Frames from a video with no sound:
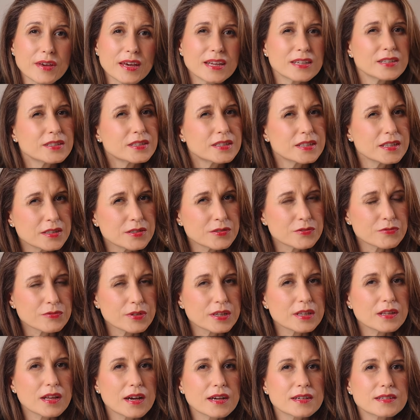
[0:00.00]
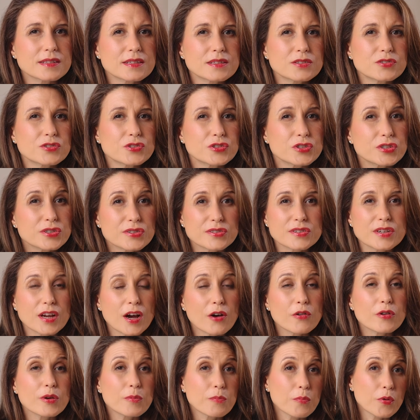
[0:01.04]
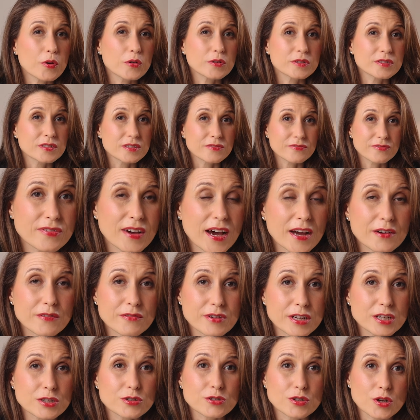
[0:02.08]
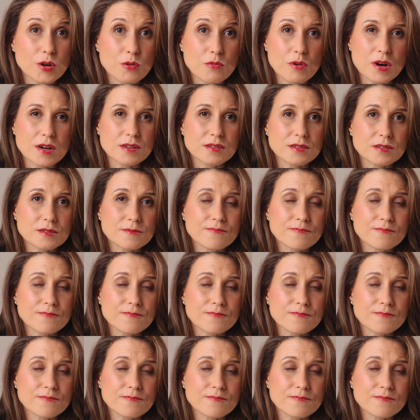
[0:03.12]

and didn't realize just how important the fat ratio was.